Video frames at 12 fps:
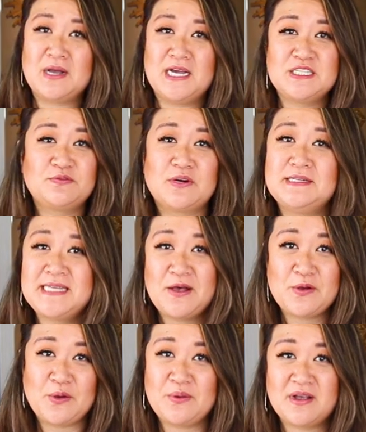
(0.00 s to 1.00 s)
guys for a
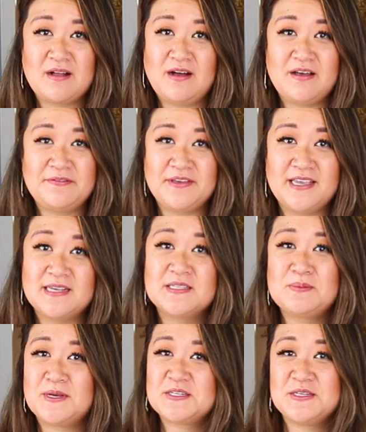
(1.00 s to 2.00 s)
dalgona coffee,
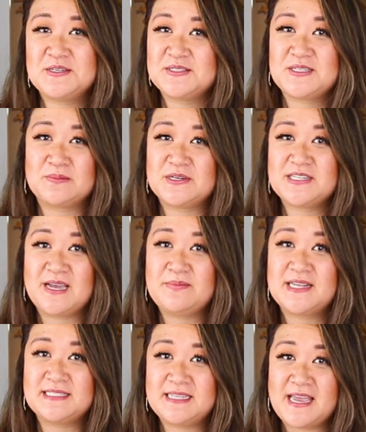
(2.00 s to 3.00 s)
especially in the summertime.
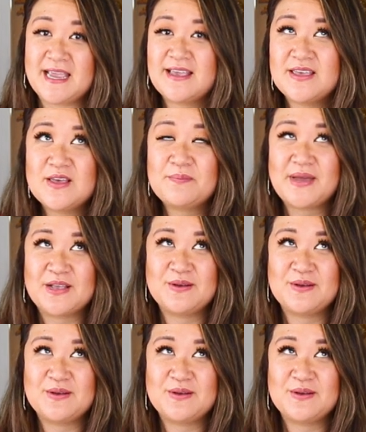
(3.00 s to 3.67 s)
That's like my